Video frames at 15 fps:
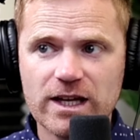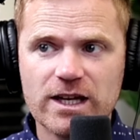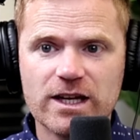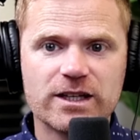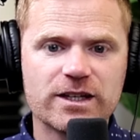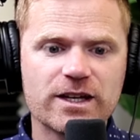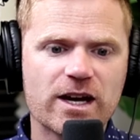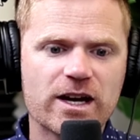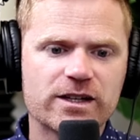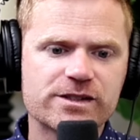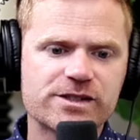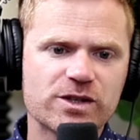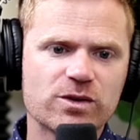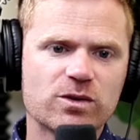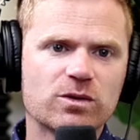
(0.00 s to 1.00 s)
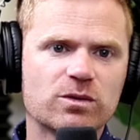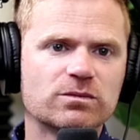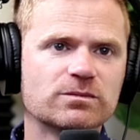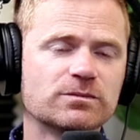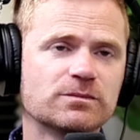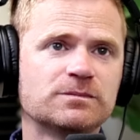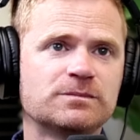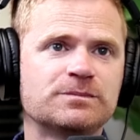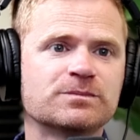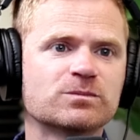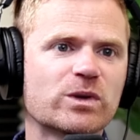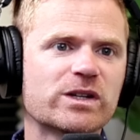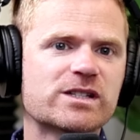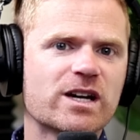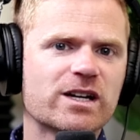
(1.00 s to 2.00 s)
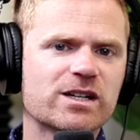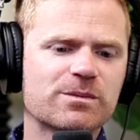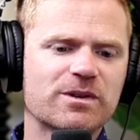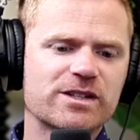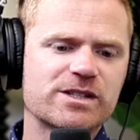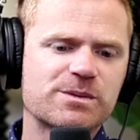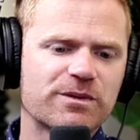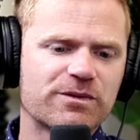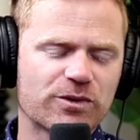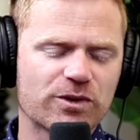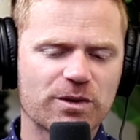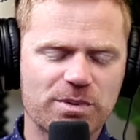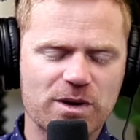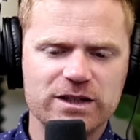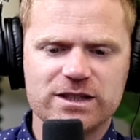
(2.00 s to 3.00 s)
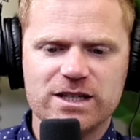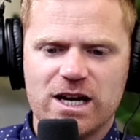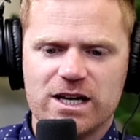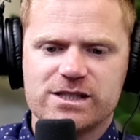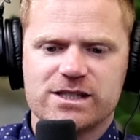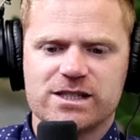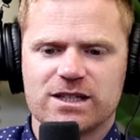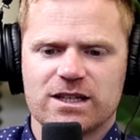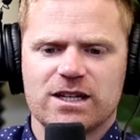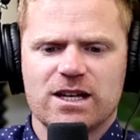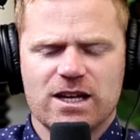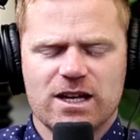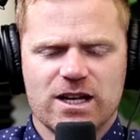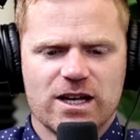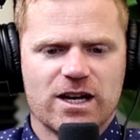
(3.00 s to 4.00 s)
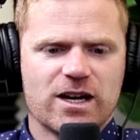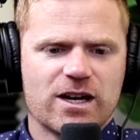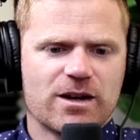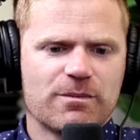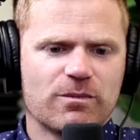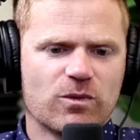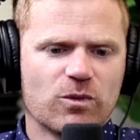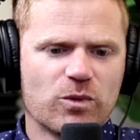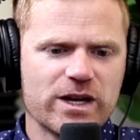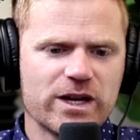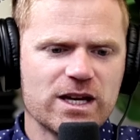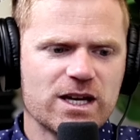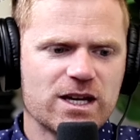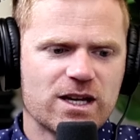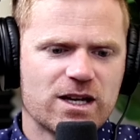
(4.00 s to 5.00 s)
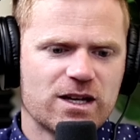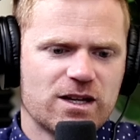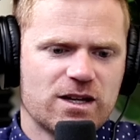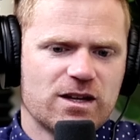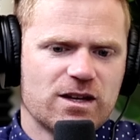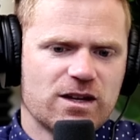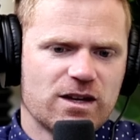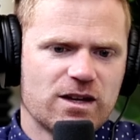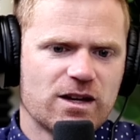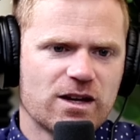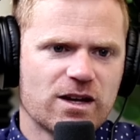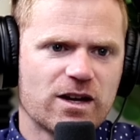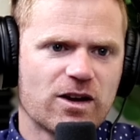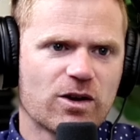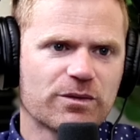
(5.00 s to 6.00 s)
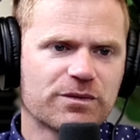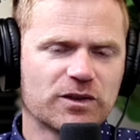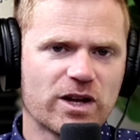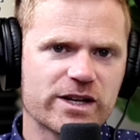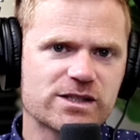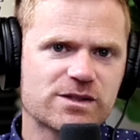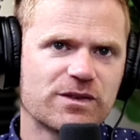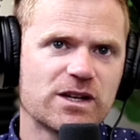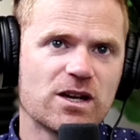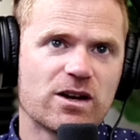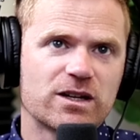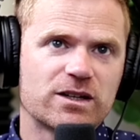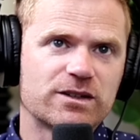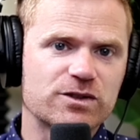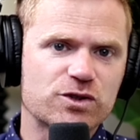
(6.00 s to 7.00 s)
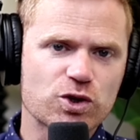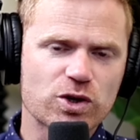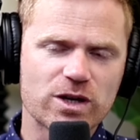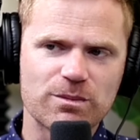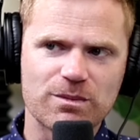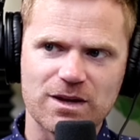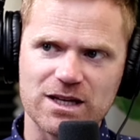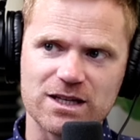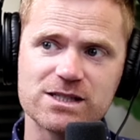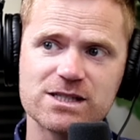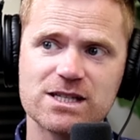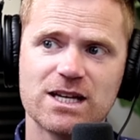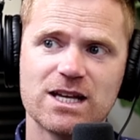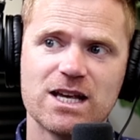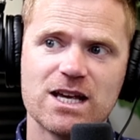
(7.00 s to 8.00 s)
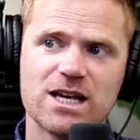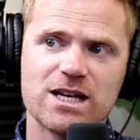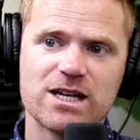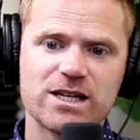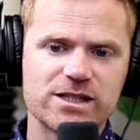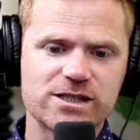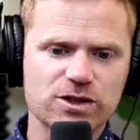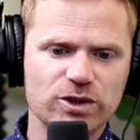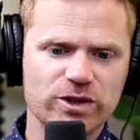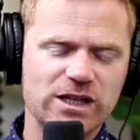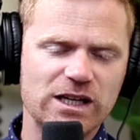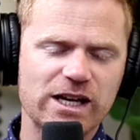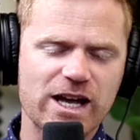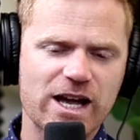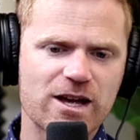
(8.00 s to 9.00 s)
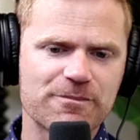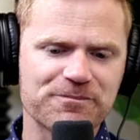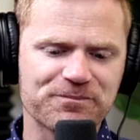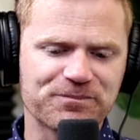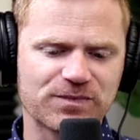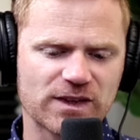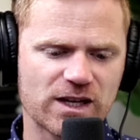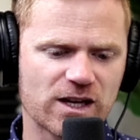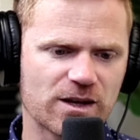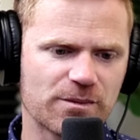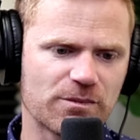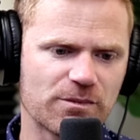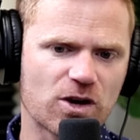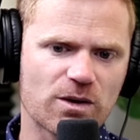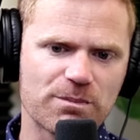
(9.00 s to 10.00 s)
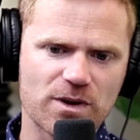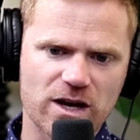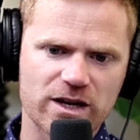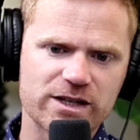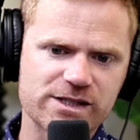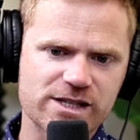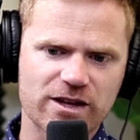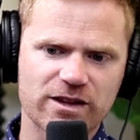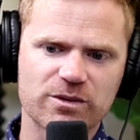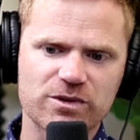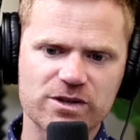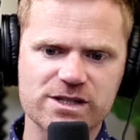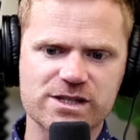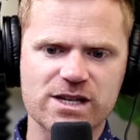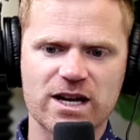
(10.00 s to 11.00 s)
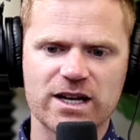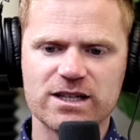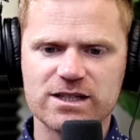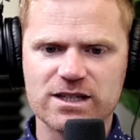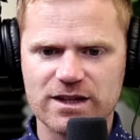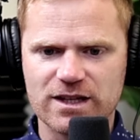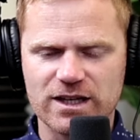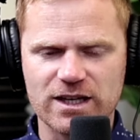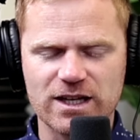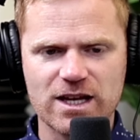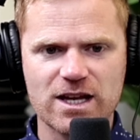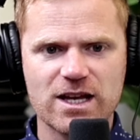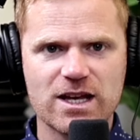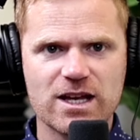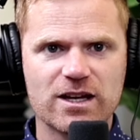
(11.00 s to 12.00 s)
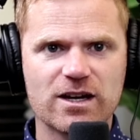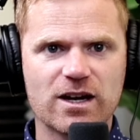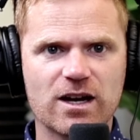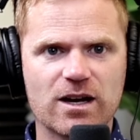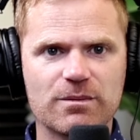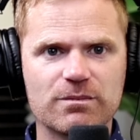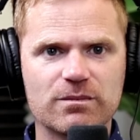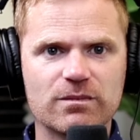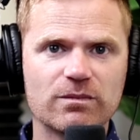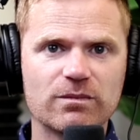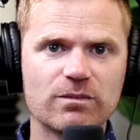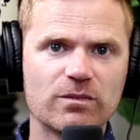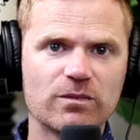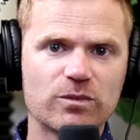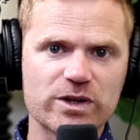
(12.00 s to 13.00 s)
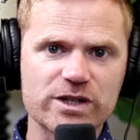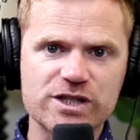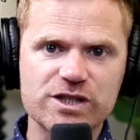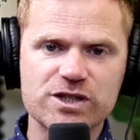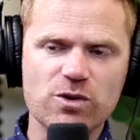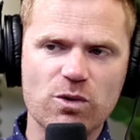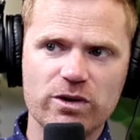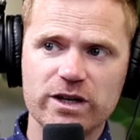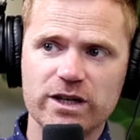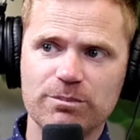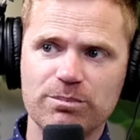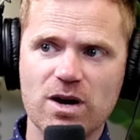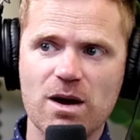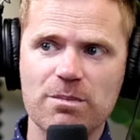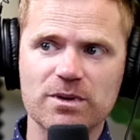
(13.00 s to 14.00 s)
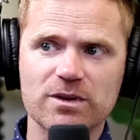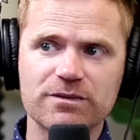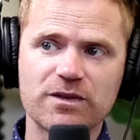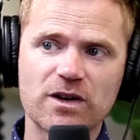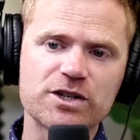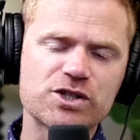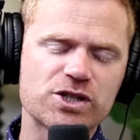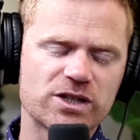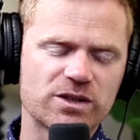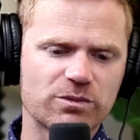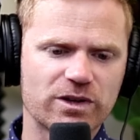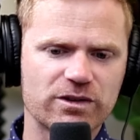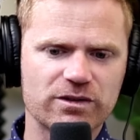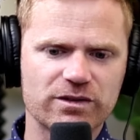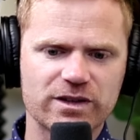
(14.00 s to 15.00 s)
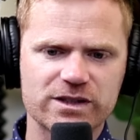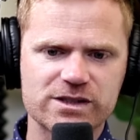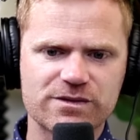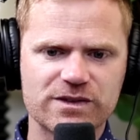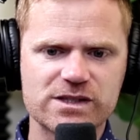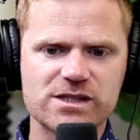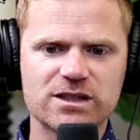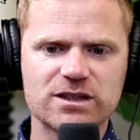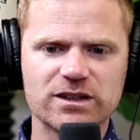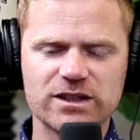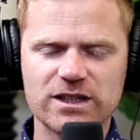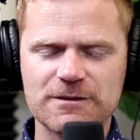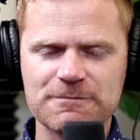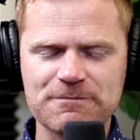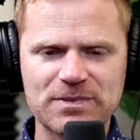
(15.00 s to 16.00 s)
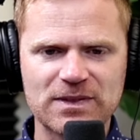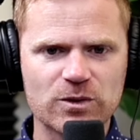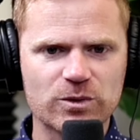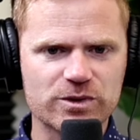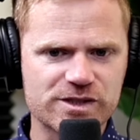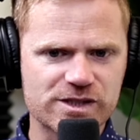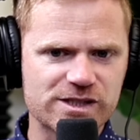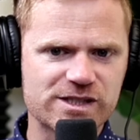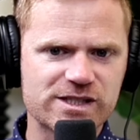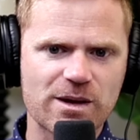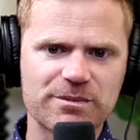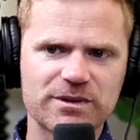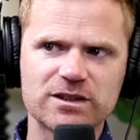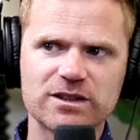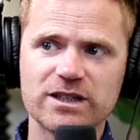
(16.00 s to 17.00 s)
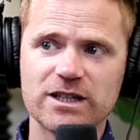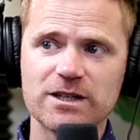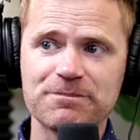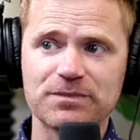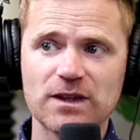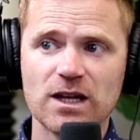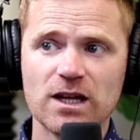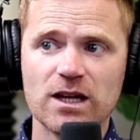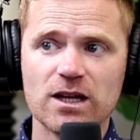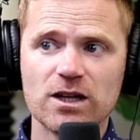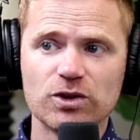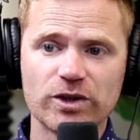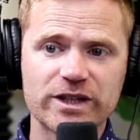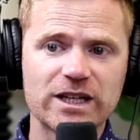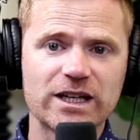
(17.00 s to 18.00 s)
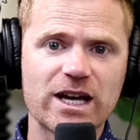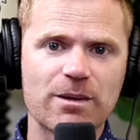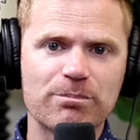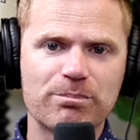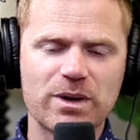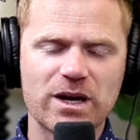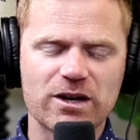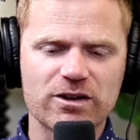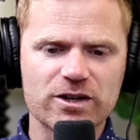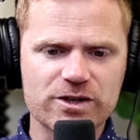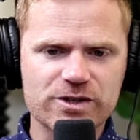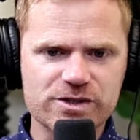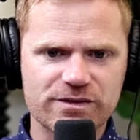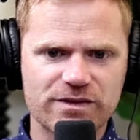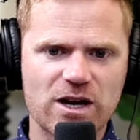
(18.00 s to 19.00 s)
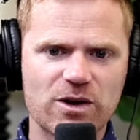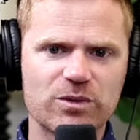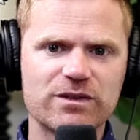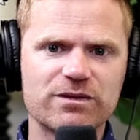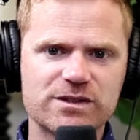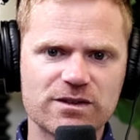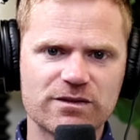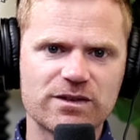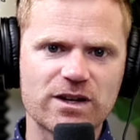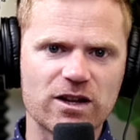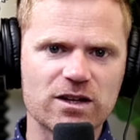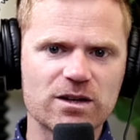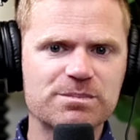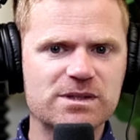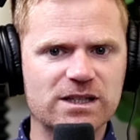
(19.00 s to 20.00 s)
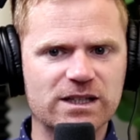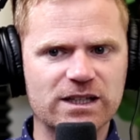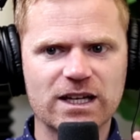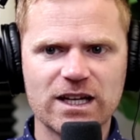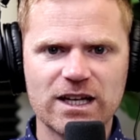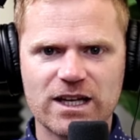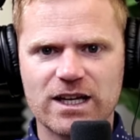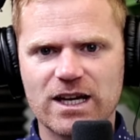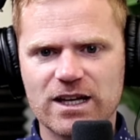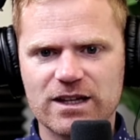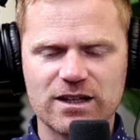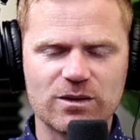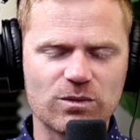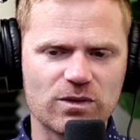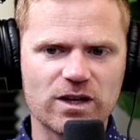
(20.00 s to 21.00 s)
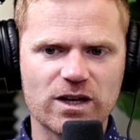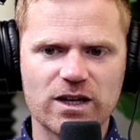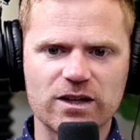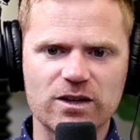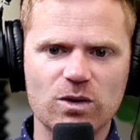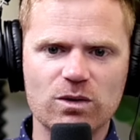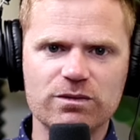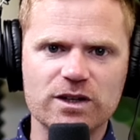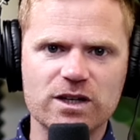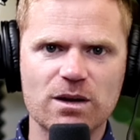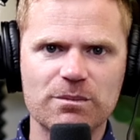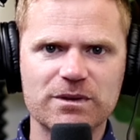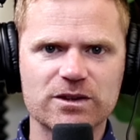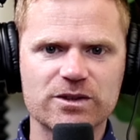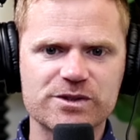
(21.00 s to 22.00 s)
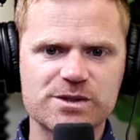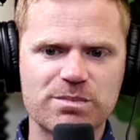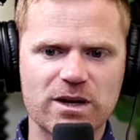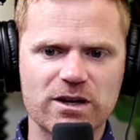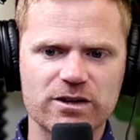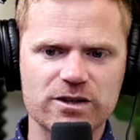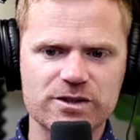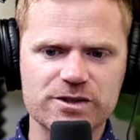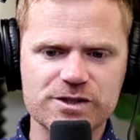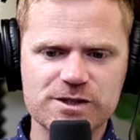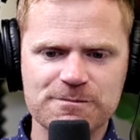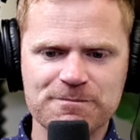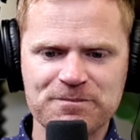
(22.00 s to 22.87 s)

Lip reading: Yeah, so we talked about this before the podcast, and our philosophy on treatment is looking at our bodies, how they were designed, and then restoring proper function, whether that's physically or systemically, looking at barriers of how we've developed and then overcoming those barriers,